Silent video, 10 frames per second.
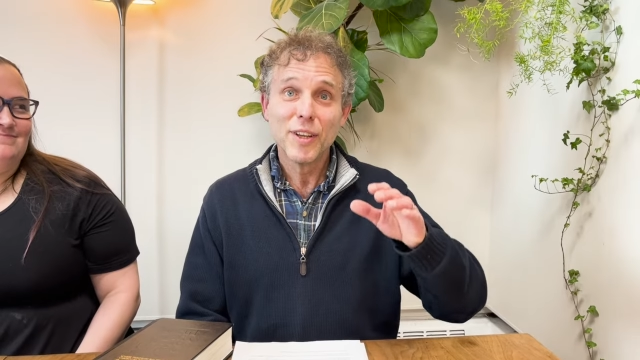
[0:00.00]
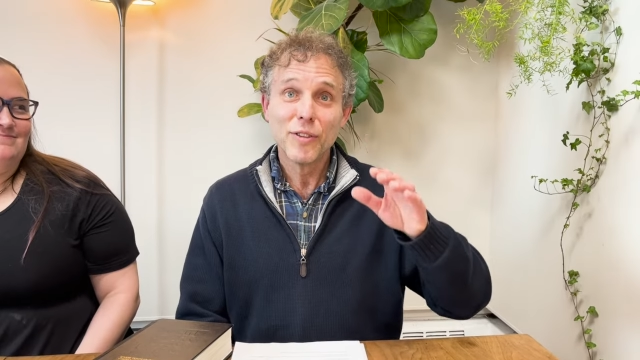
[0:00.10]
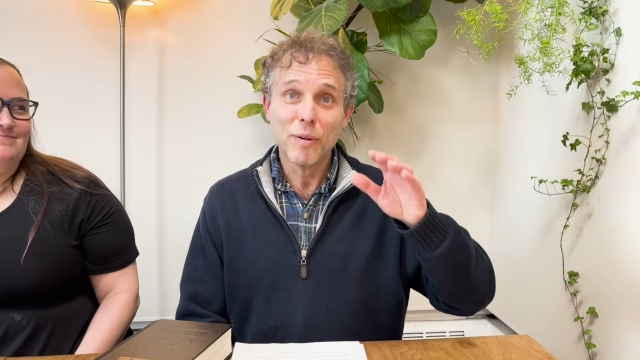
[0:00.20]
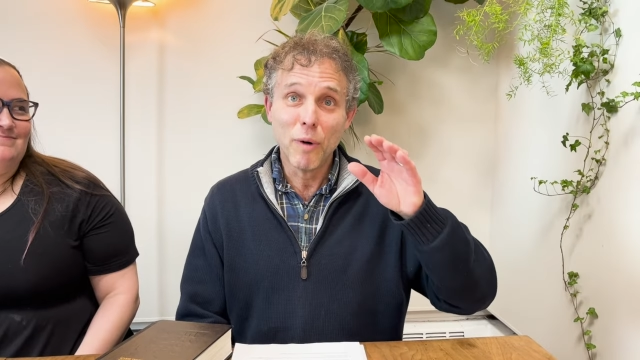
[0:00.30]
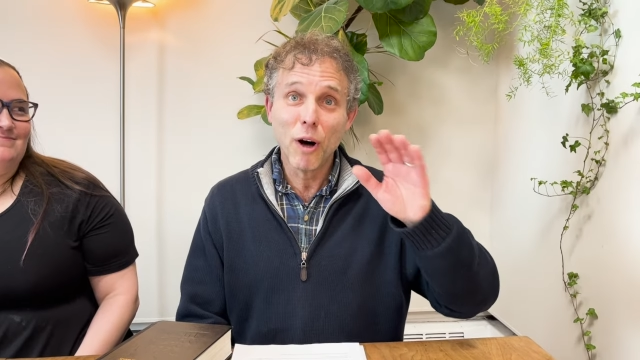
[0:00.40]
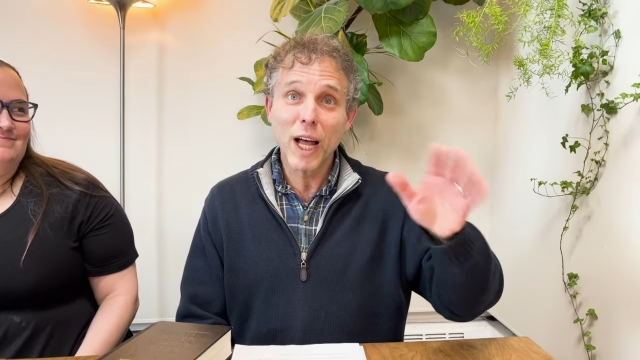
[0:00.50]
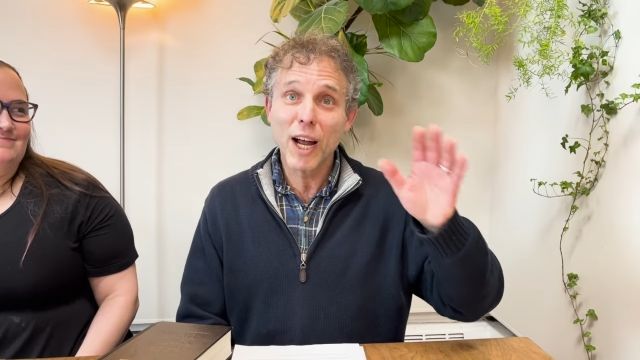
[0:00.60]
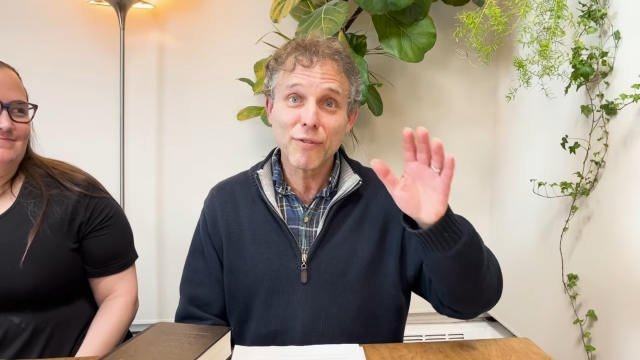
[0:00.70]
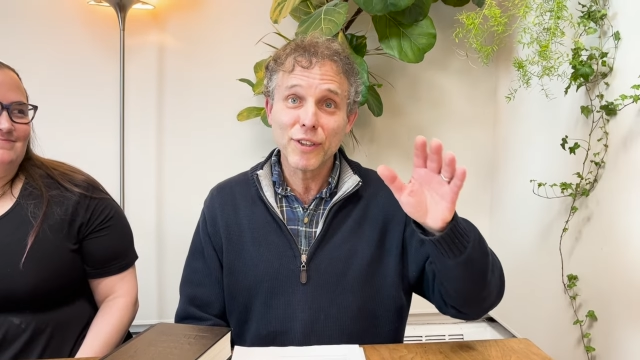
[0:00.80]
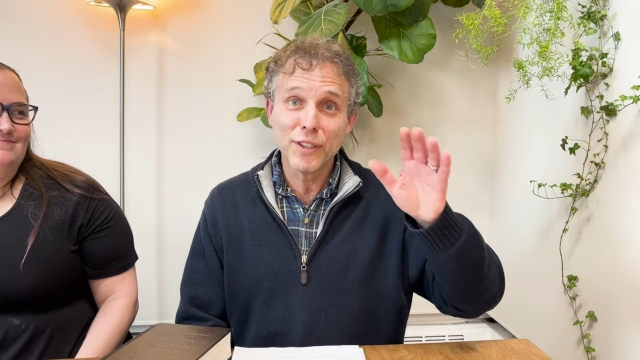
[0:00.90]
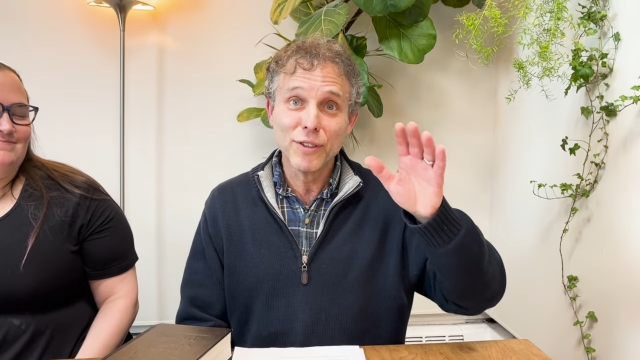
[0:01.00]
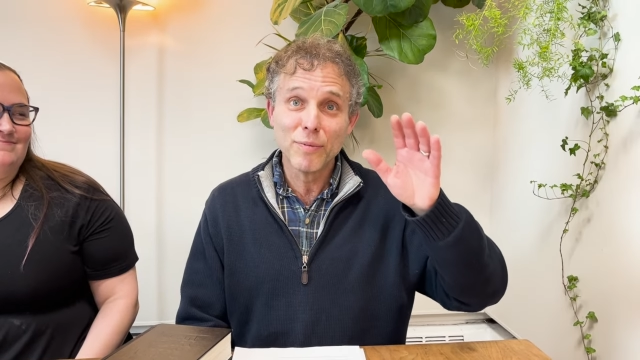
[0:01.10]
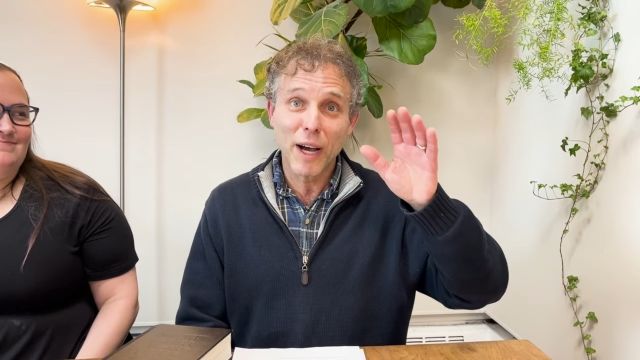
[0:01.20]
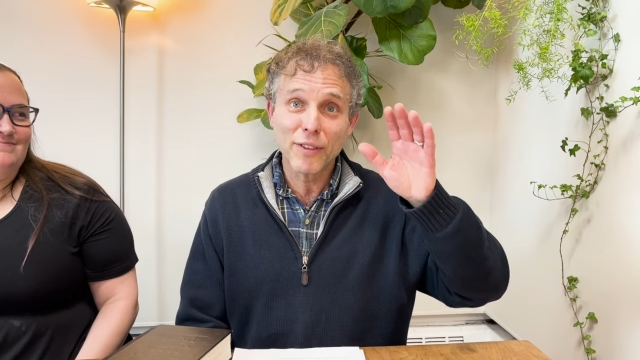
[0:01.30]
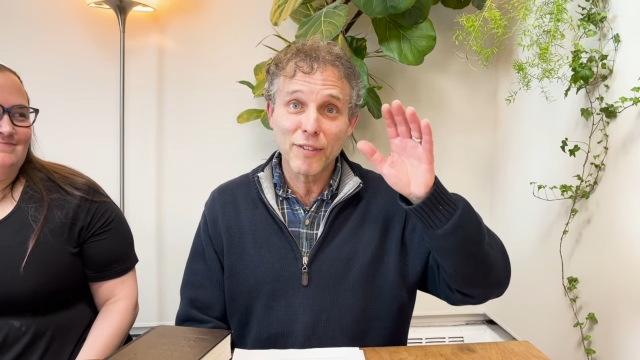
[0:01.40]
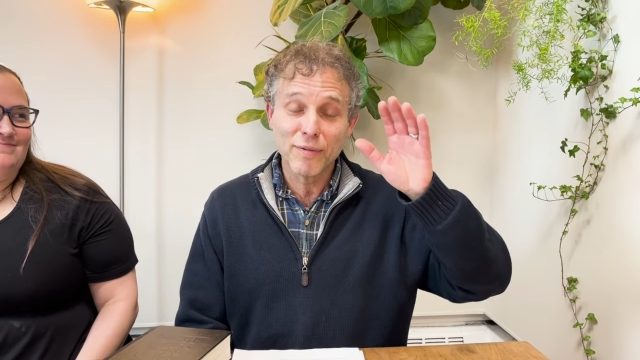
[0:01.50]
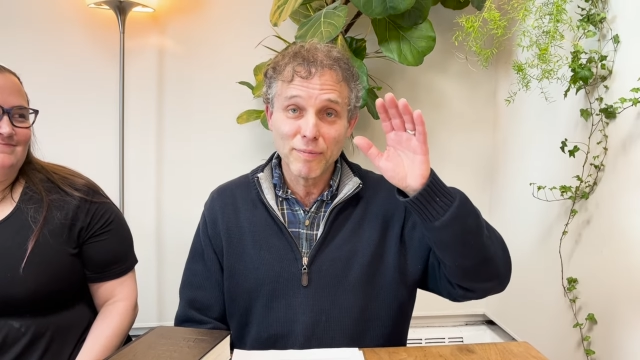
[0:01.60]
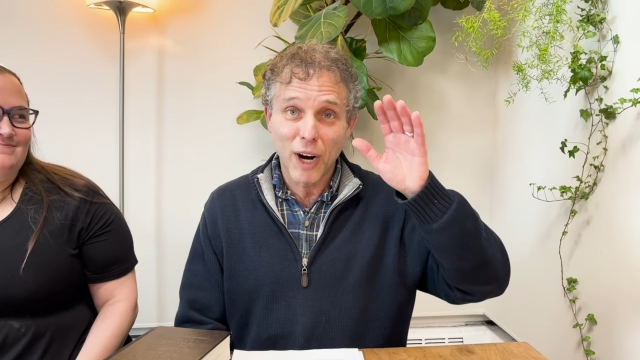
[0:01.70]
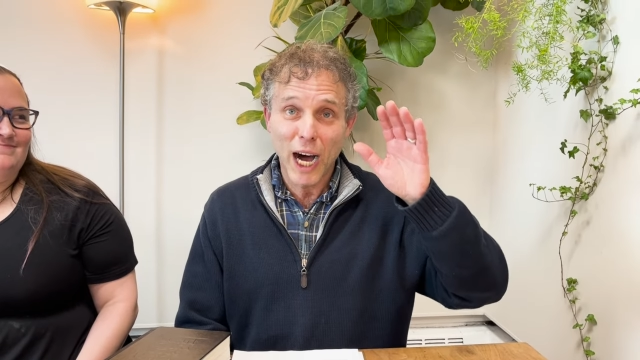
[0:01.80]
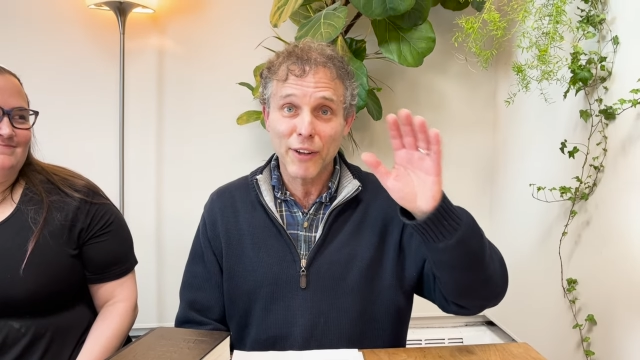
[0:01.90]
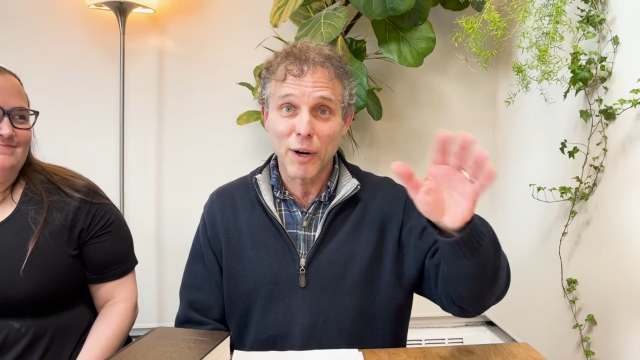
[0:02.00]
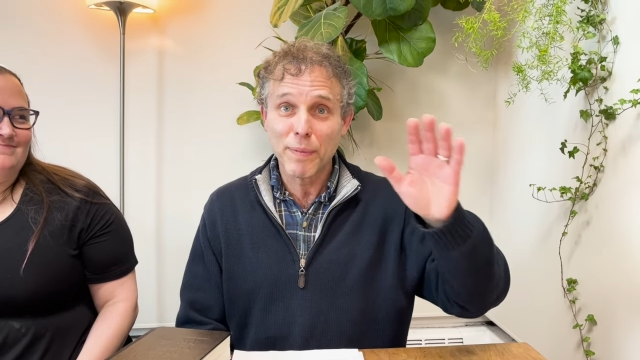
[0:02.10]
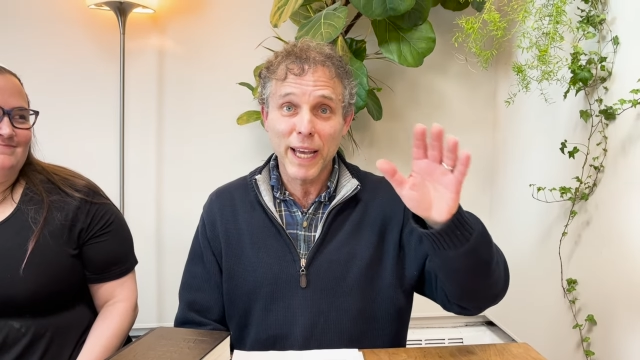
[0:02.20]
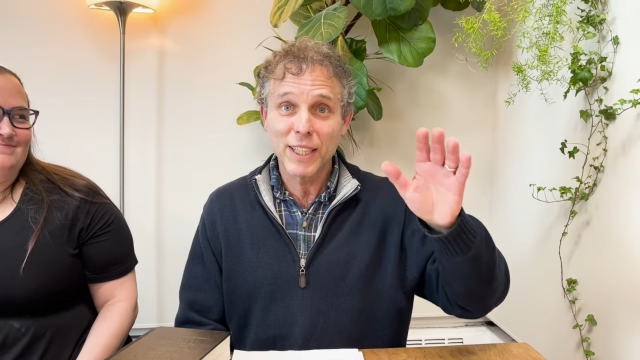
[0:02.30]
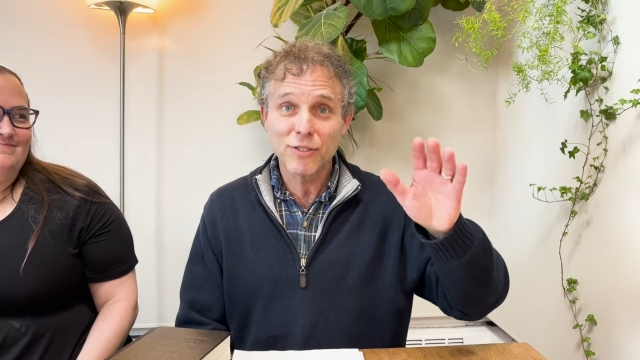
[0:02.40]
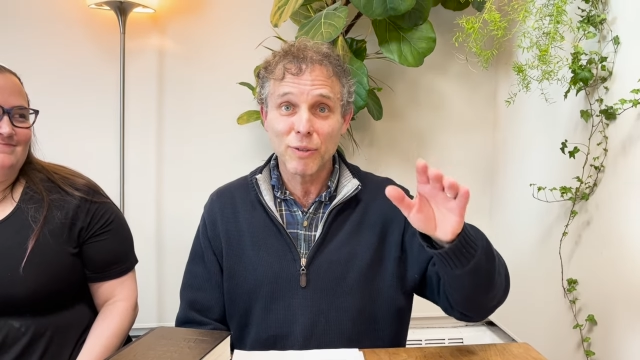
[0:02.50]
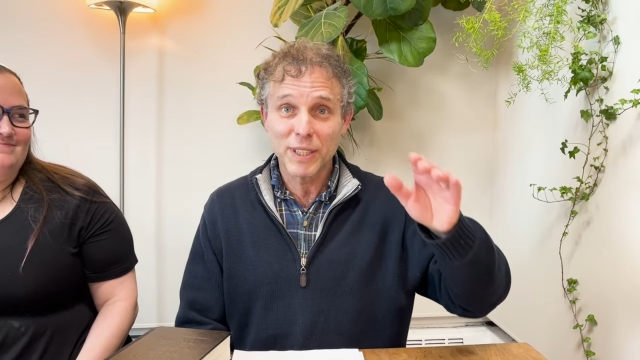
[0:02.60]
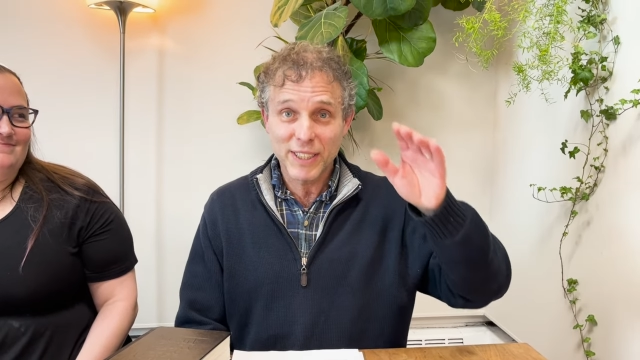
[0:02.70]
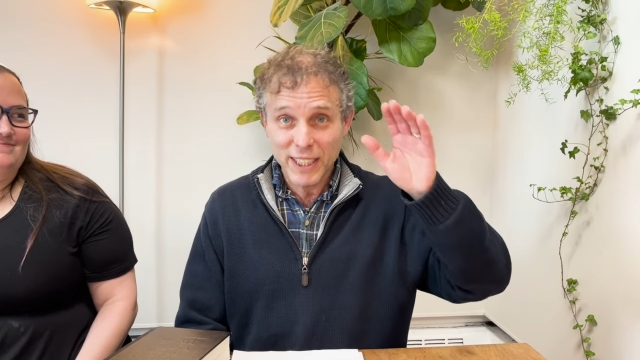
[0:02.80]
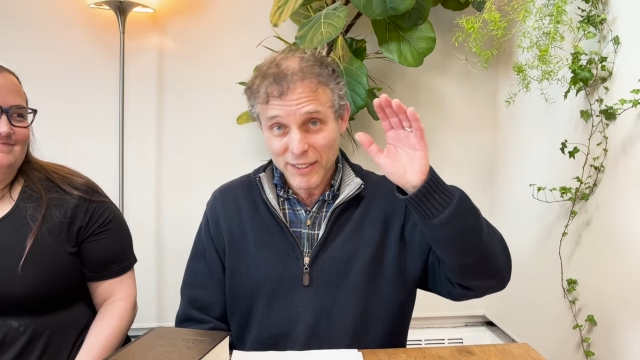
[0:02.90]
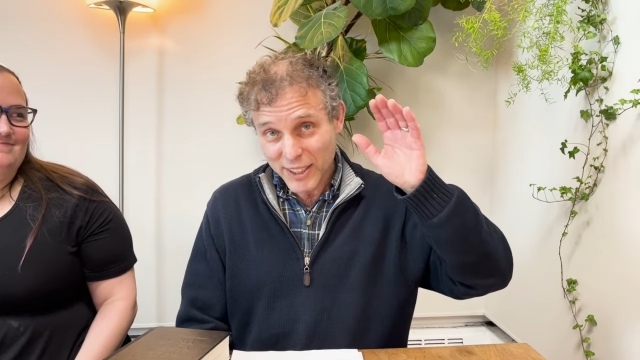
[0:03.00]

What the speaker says: The mollout for the new month of Adar Beis will be seen in the